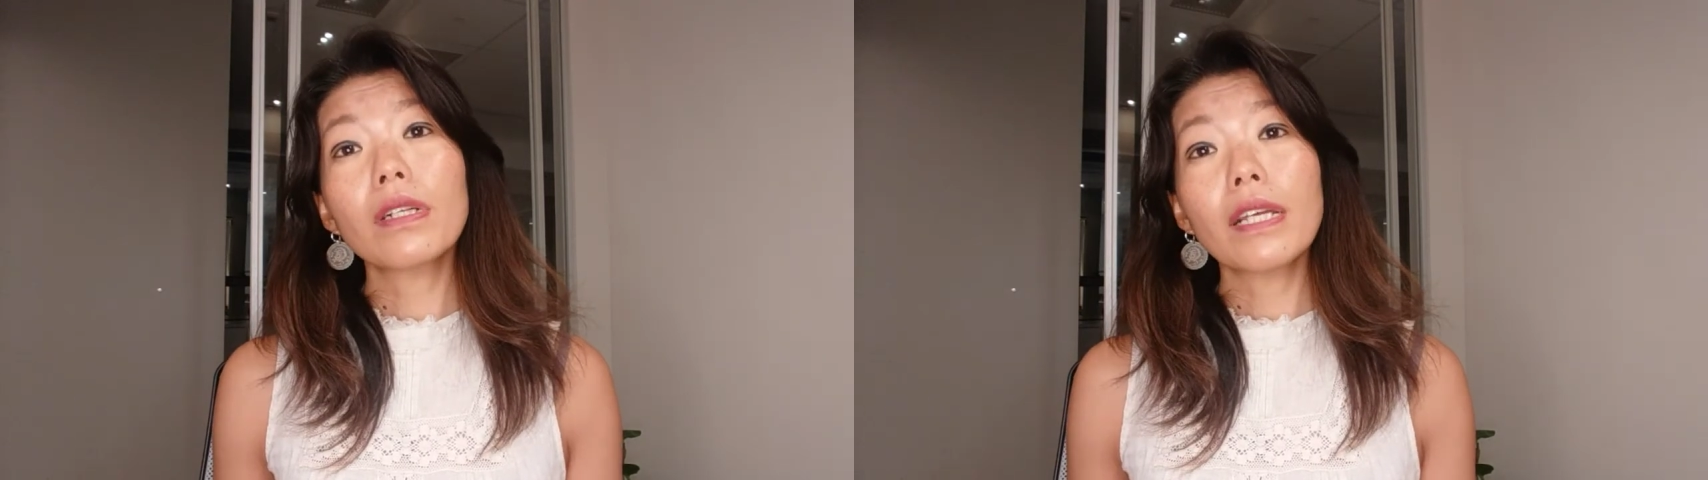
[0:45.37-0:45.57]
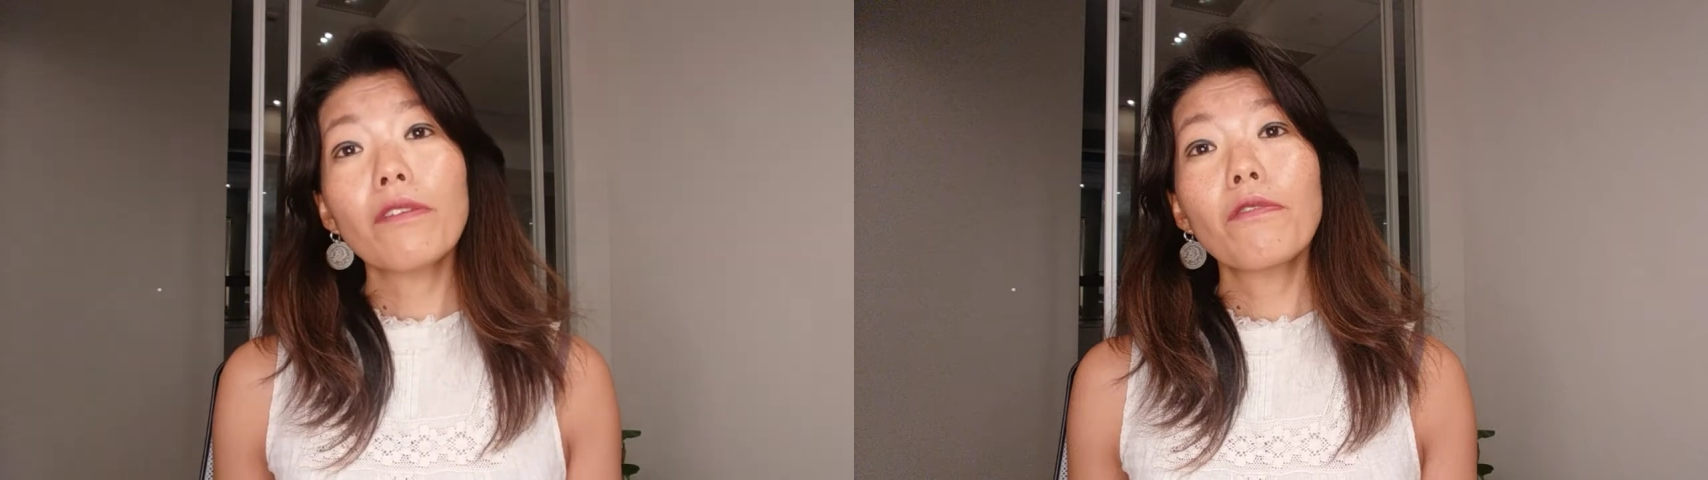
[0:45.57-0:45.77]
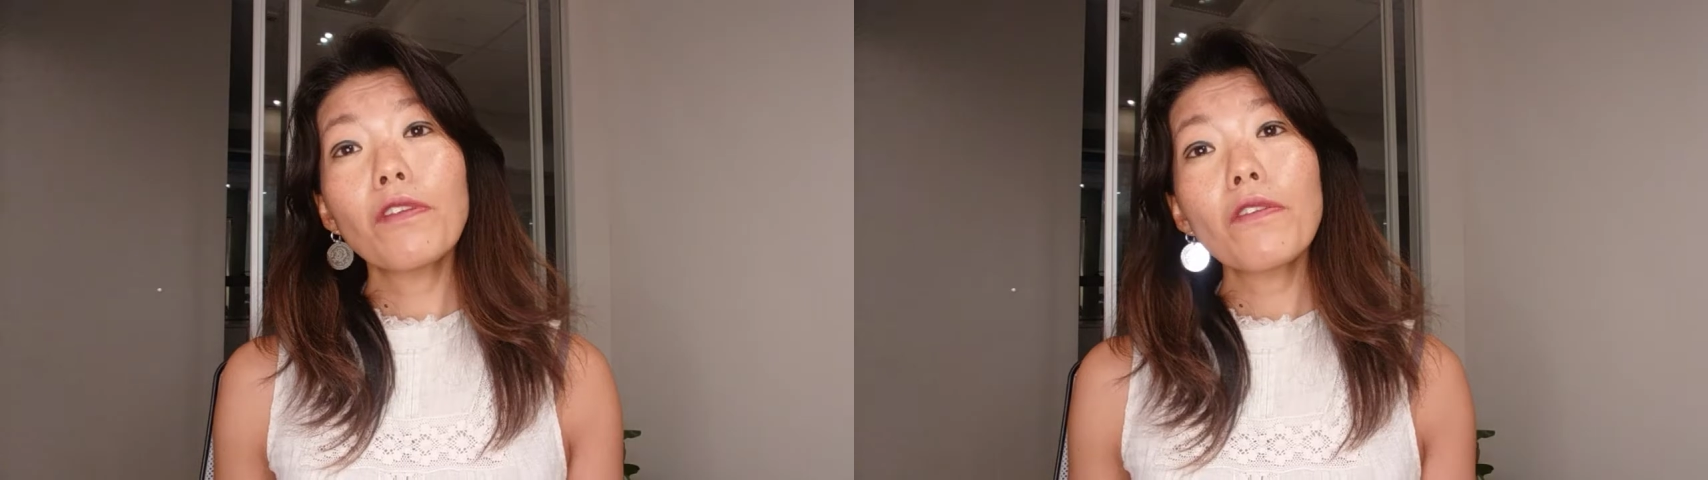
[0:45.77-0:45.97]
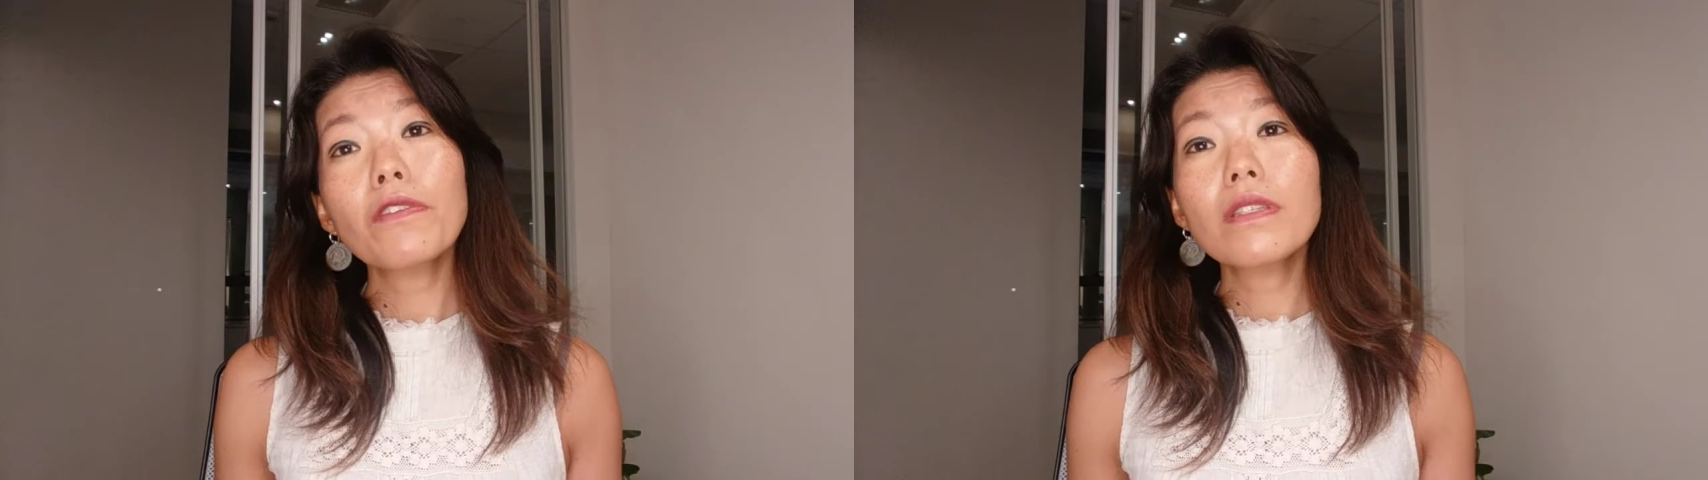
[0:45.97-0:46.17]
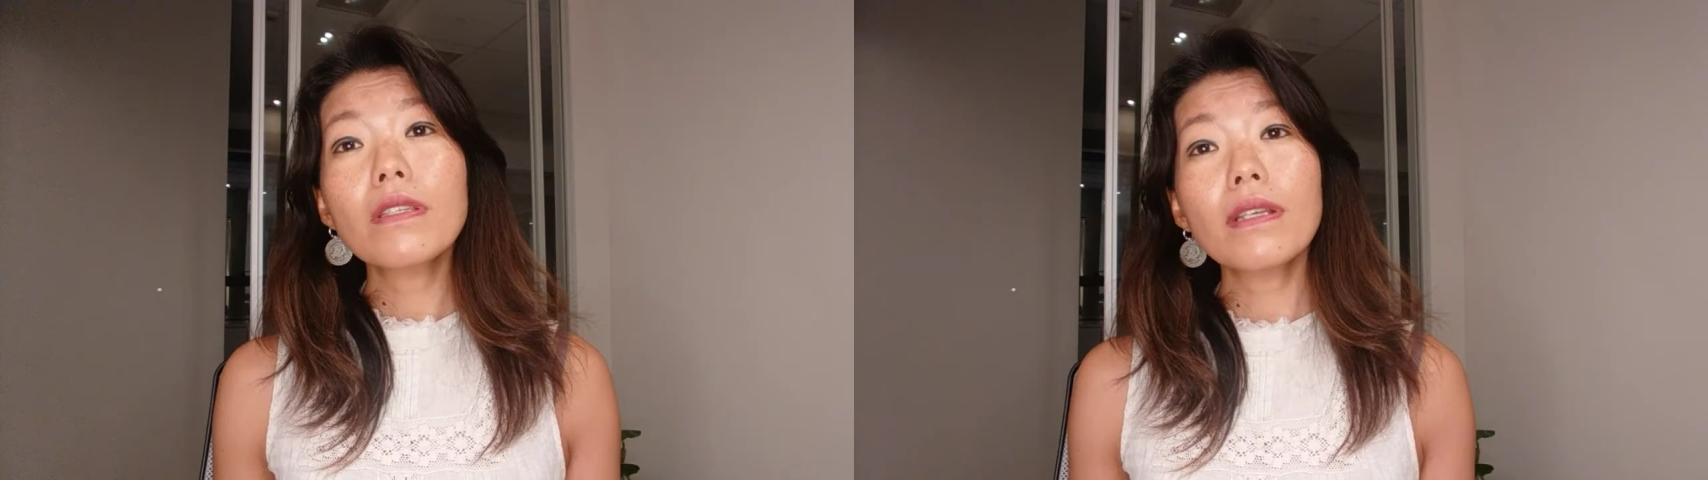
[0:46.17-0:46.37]
than
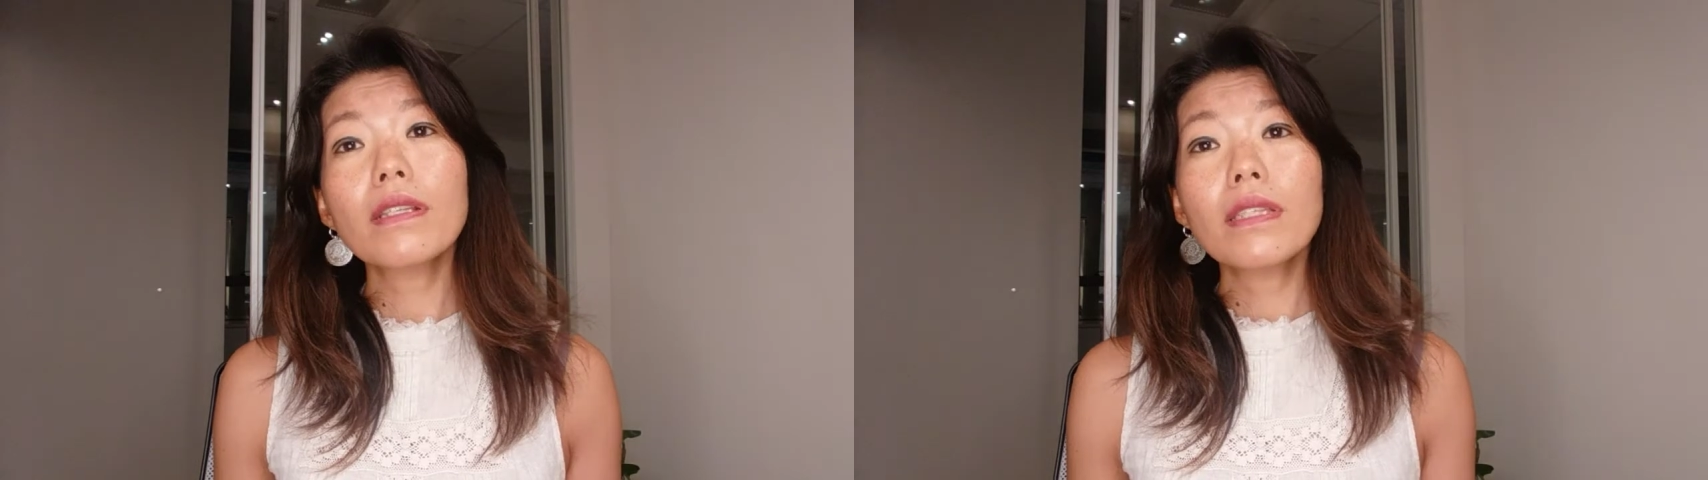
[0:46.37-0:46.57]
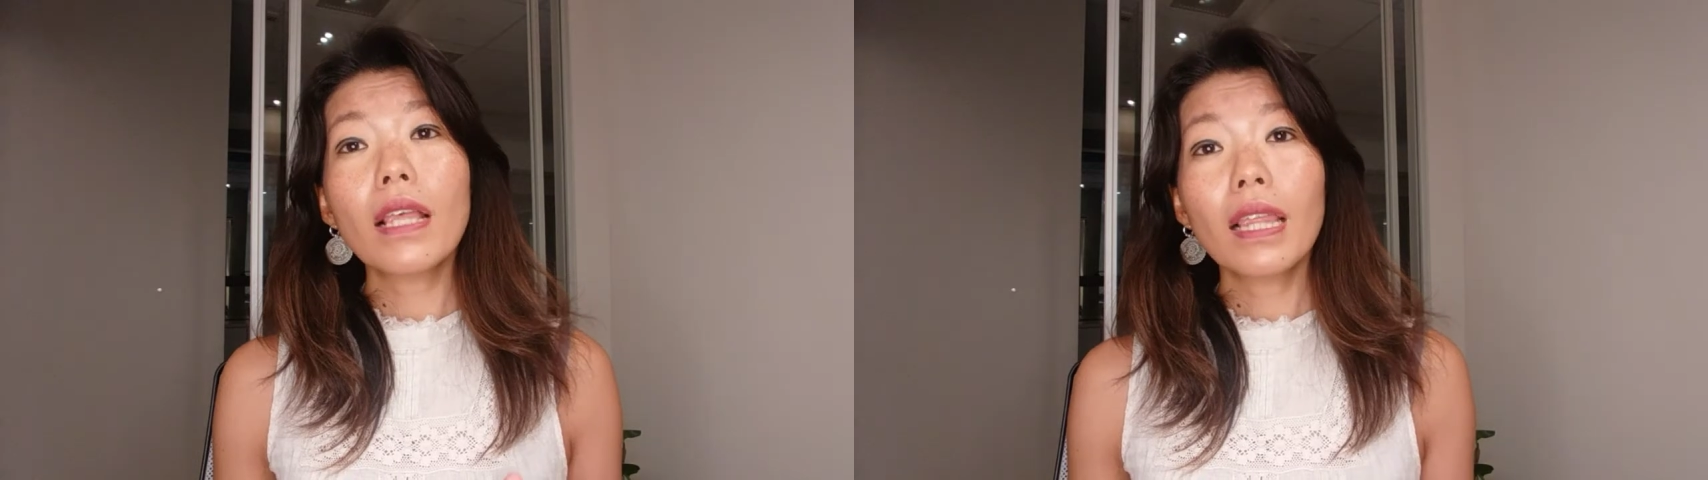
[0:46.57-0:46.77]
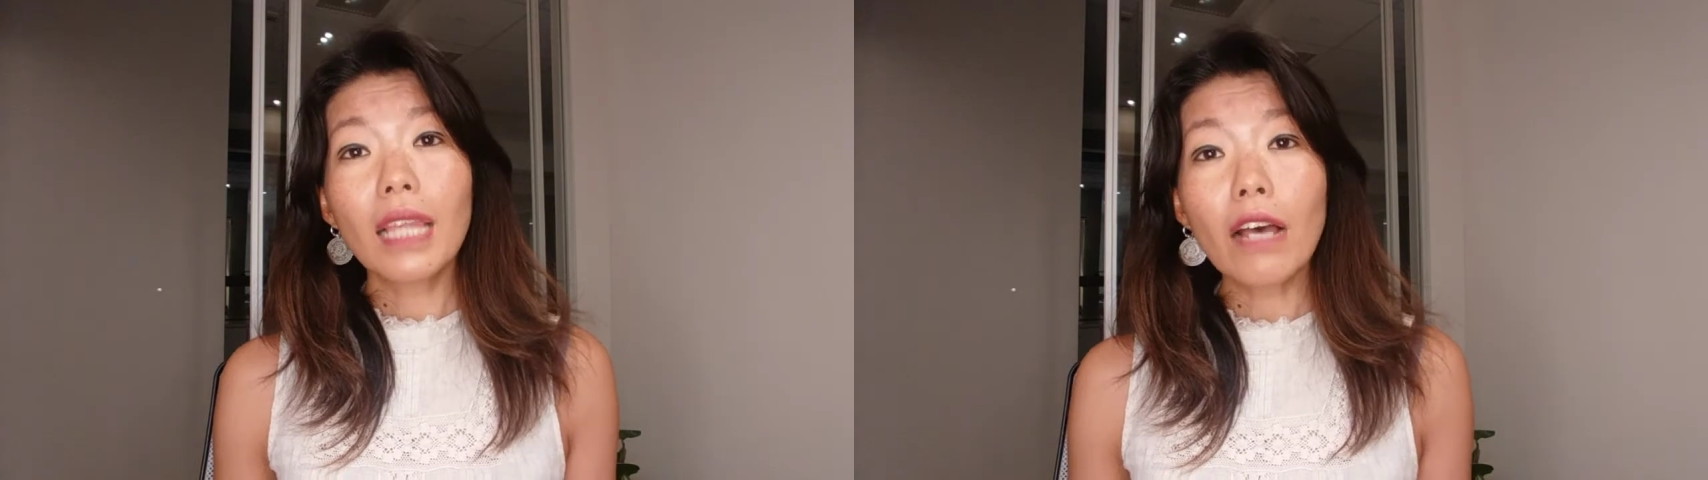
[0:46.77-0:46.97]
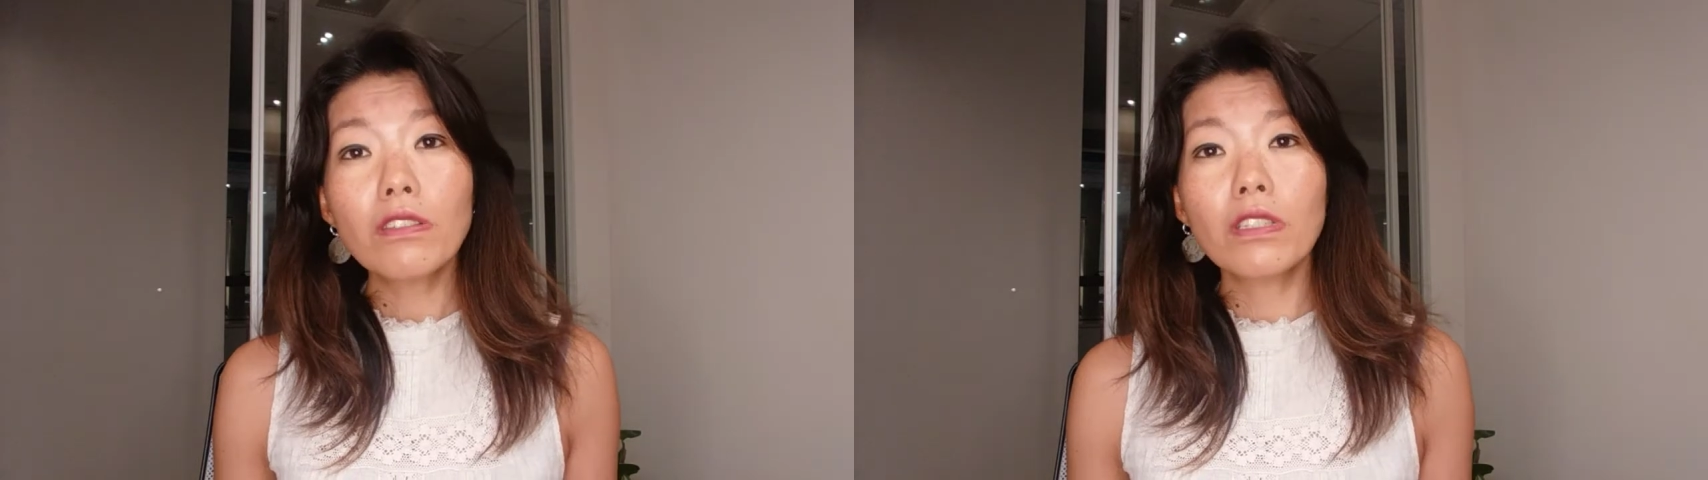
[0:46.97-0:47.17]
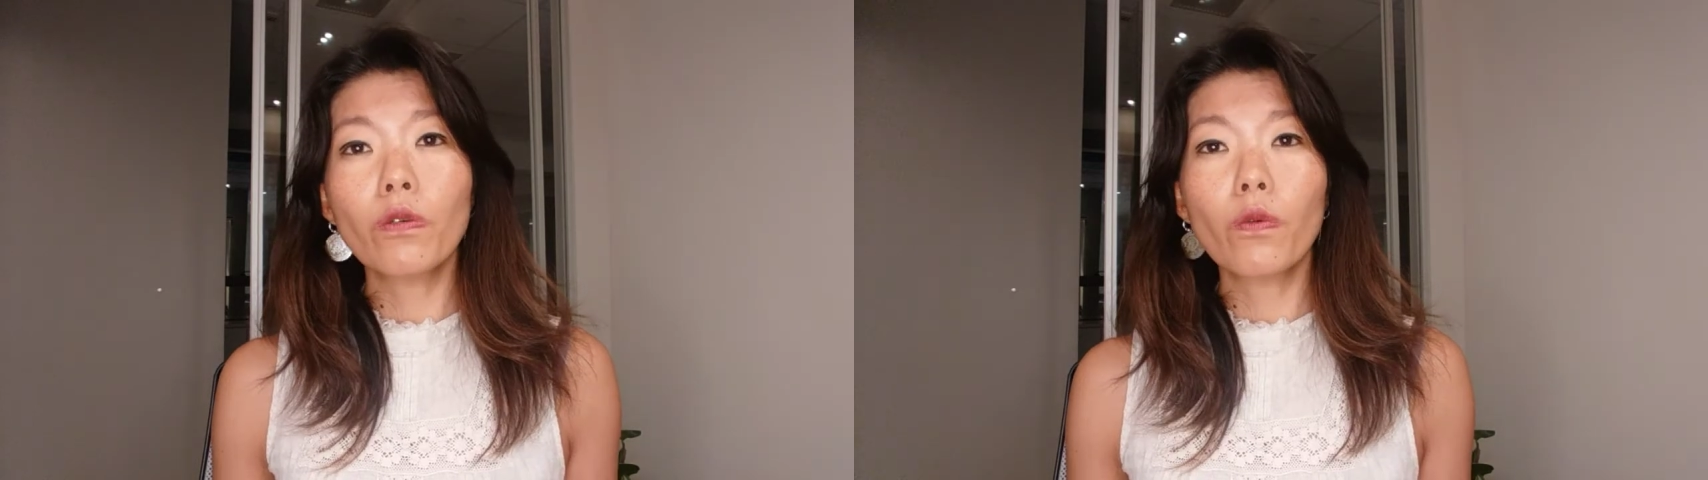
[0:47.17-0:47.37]

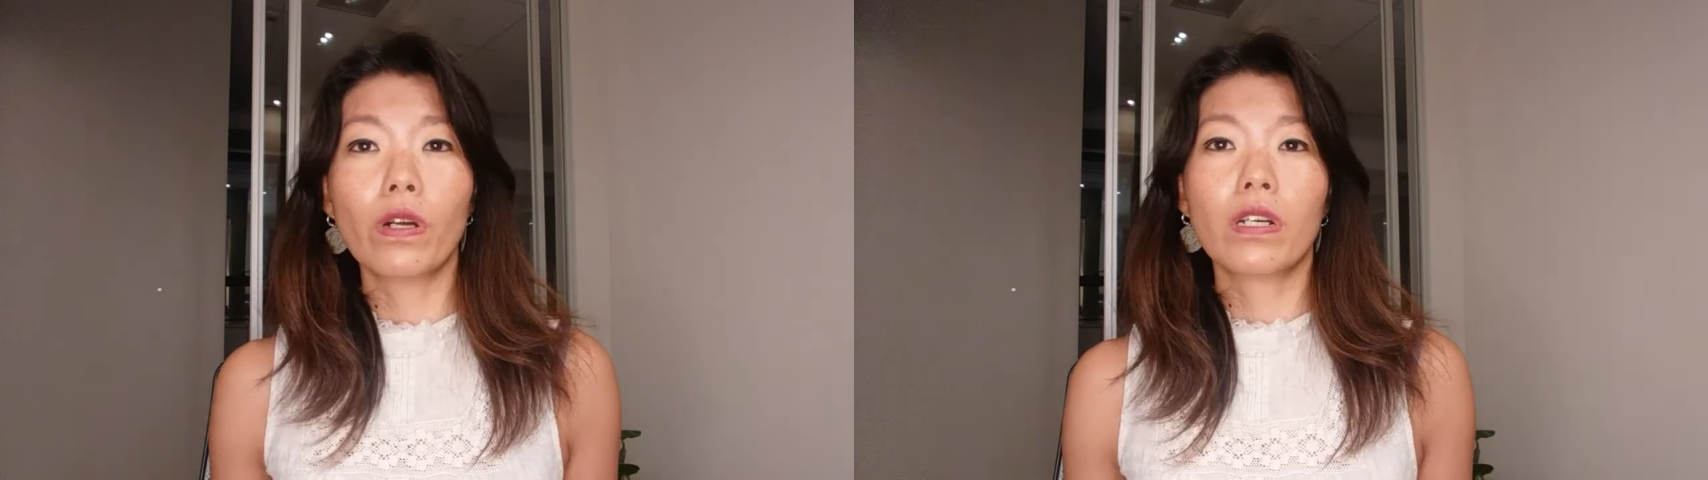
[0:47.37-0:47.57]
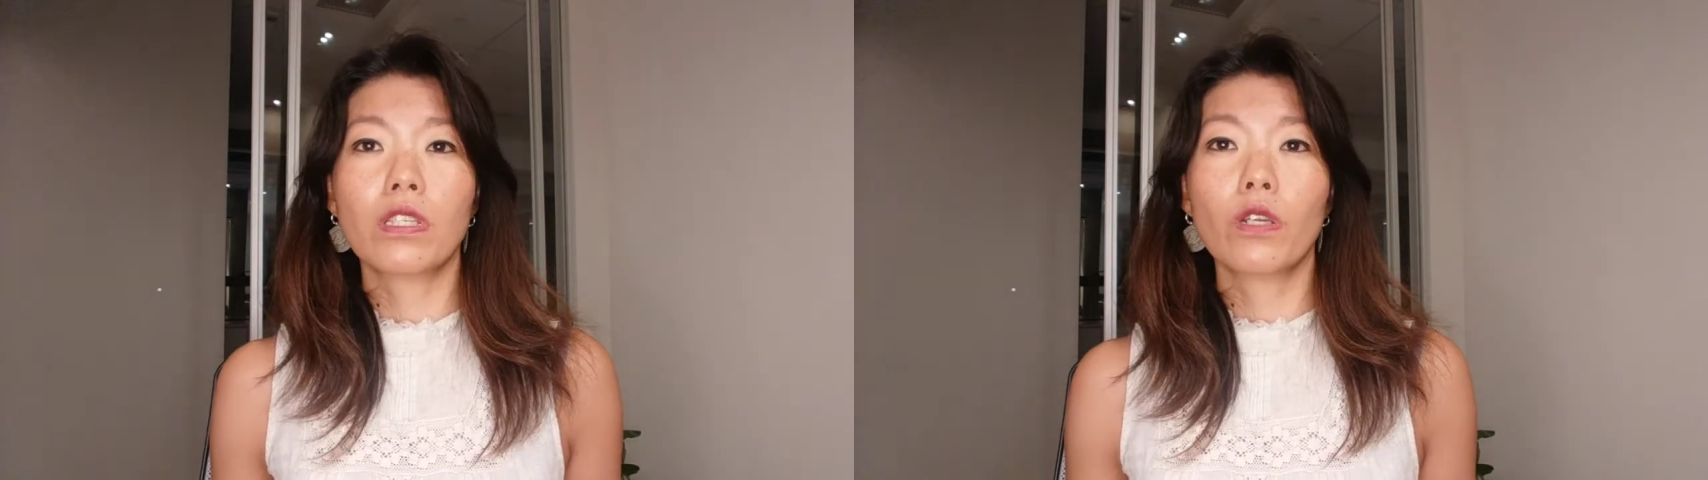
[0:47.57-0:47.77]
56,000 workers